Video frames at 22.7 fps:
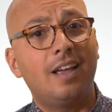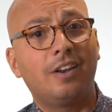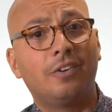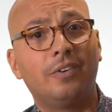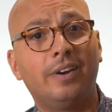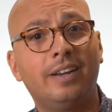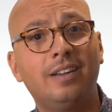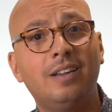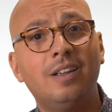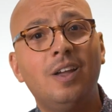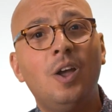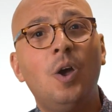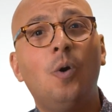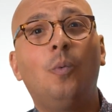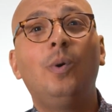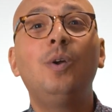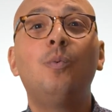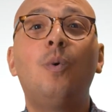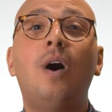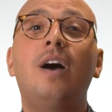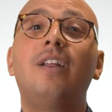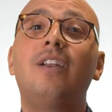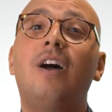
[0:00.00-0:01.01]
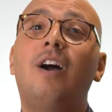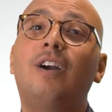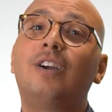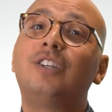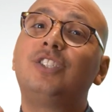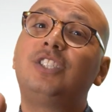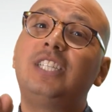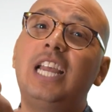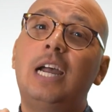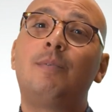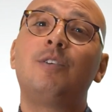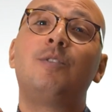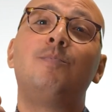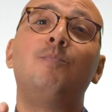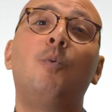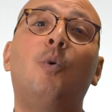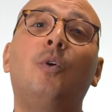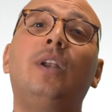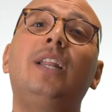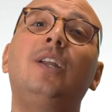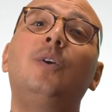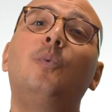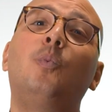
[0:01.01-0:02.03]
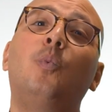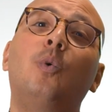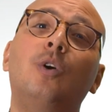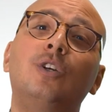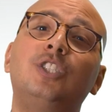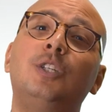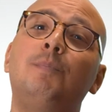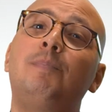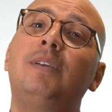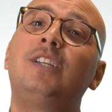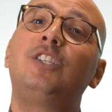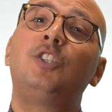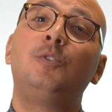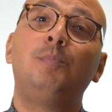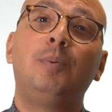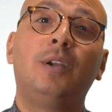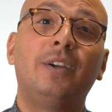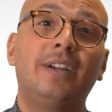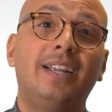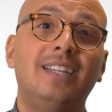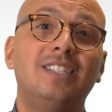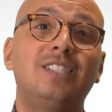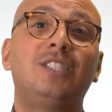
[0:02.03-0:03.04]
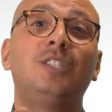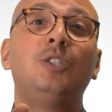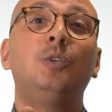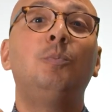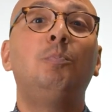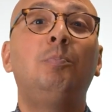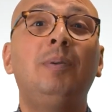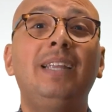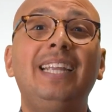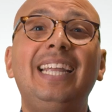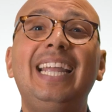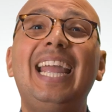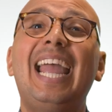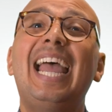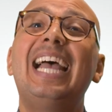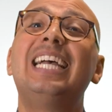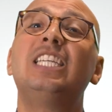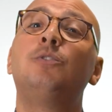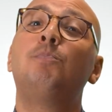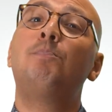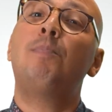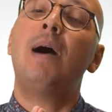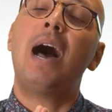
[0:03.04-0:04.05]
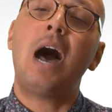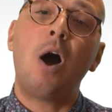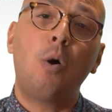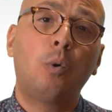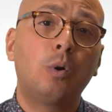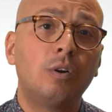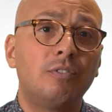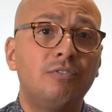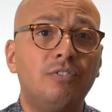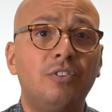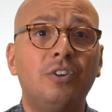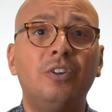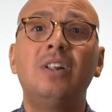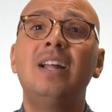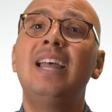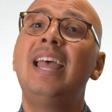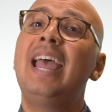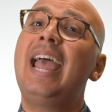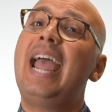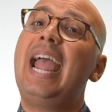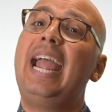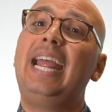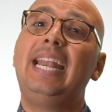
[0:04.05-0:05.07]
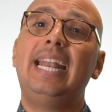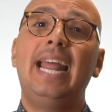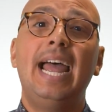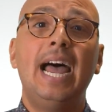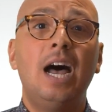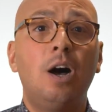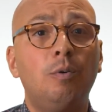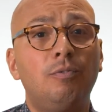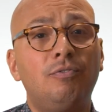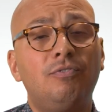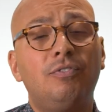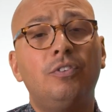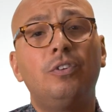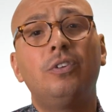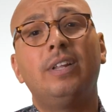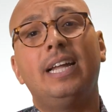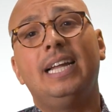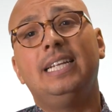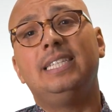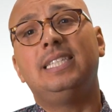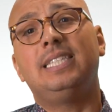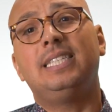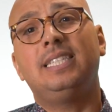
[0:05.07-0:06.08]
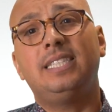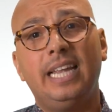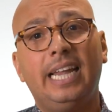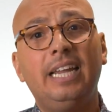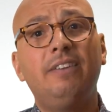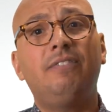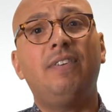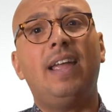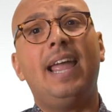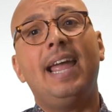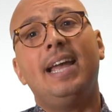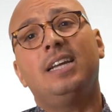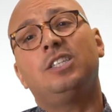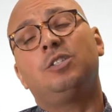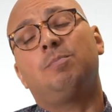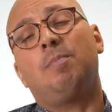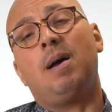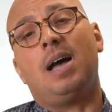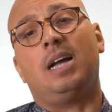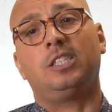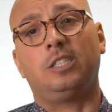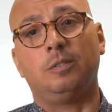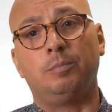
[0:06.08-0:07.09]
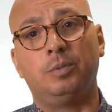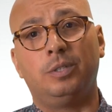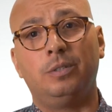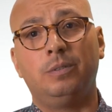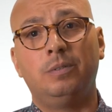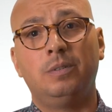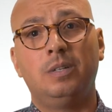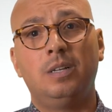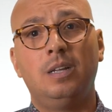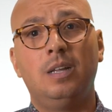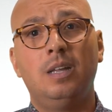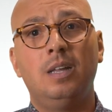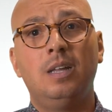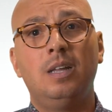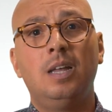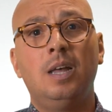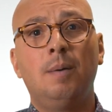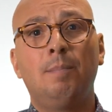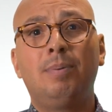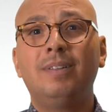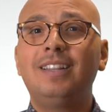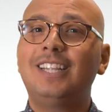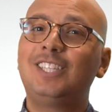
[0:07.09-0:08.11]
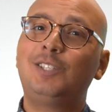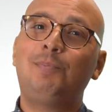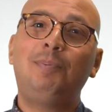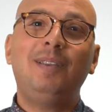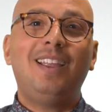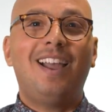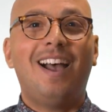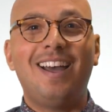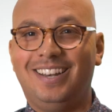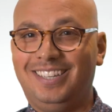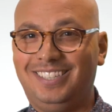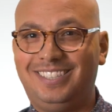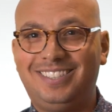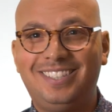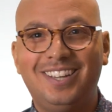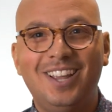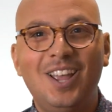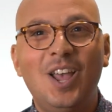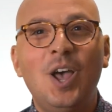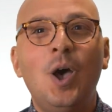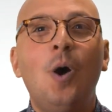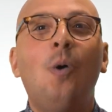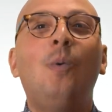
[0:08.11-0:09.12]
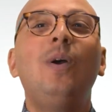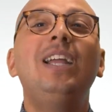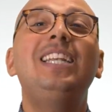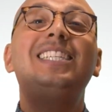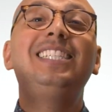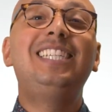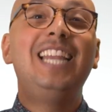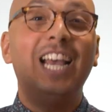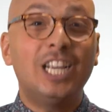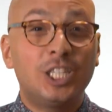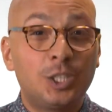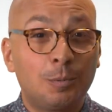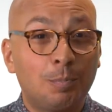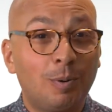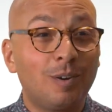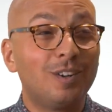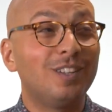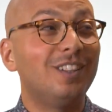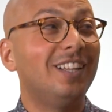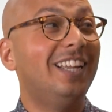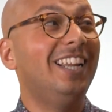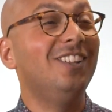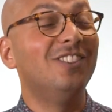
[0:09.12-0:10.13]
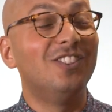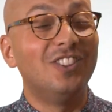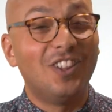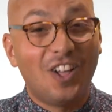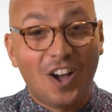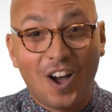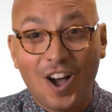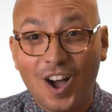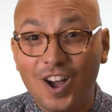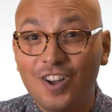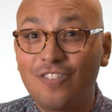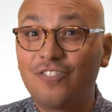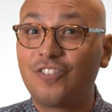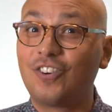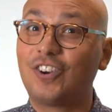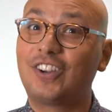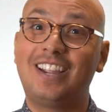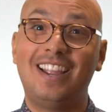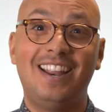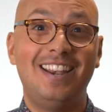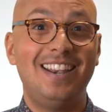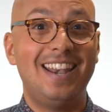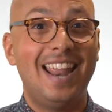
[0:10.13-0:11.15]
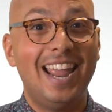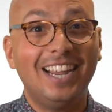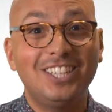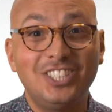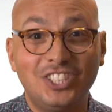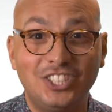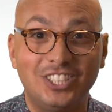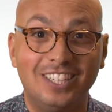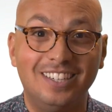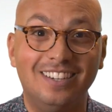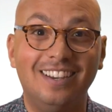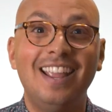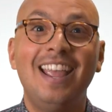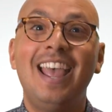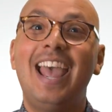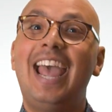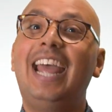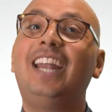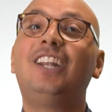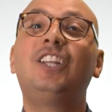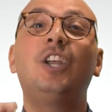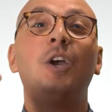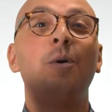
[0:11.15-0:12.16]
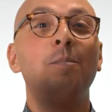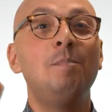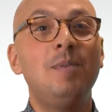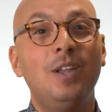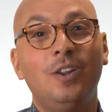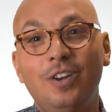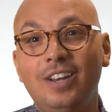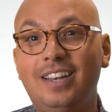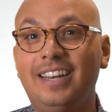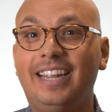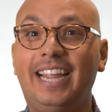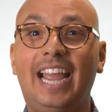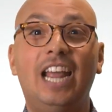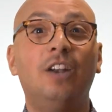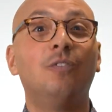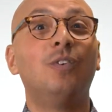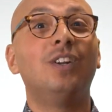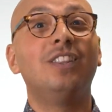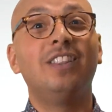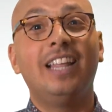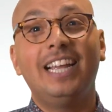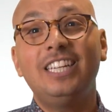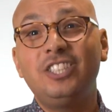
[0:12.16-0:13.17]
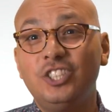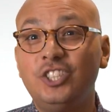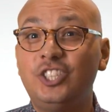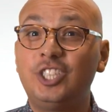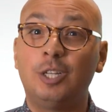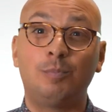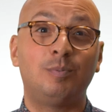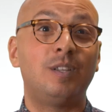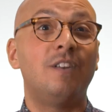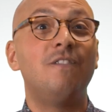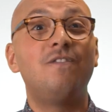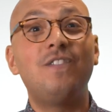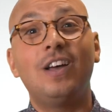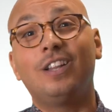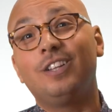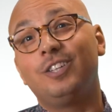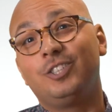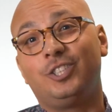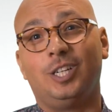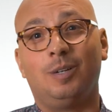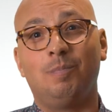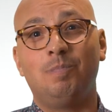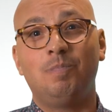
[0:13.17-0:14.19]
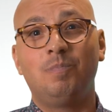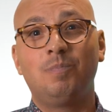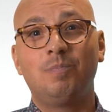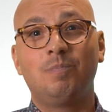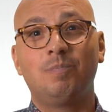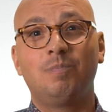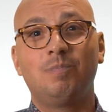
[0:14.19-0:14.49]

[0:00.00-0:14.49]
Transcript: Kettering, we want our Sabbath morning worship experience to be as powerful and helpful and safe as possible. But let's be honest, we desperately long for connection and community and relationships and fellowship.